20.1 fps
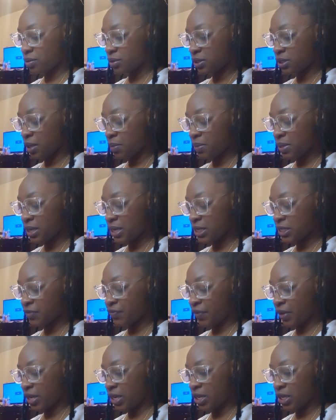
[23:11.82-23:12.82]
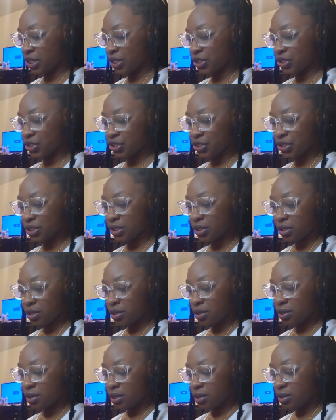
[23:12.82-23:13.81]
something is finished.
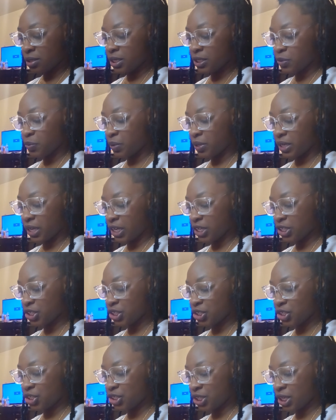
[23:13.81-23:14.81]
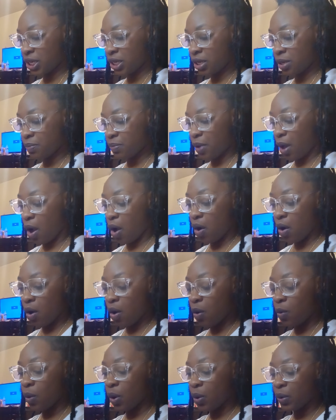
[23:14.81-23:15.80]
This relationship
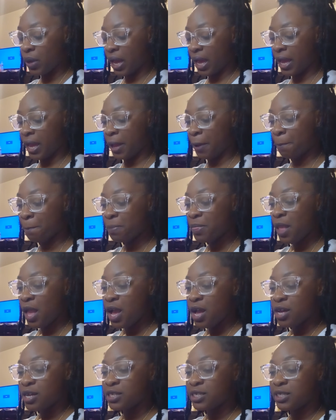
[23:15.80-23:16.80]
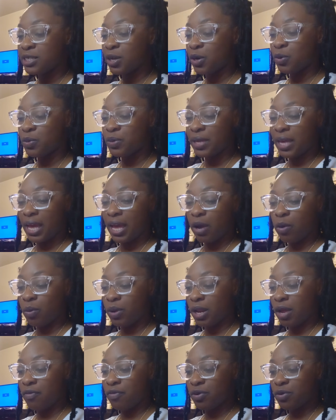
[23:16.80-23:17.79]
Oh, okay. So yeah,
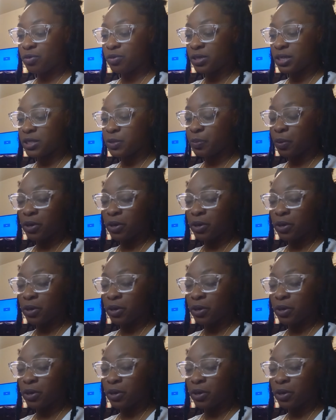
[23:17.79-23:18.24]
whatever this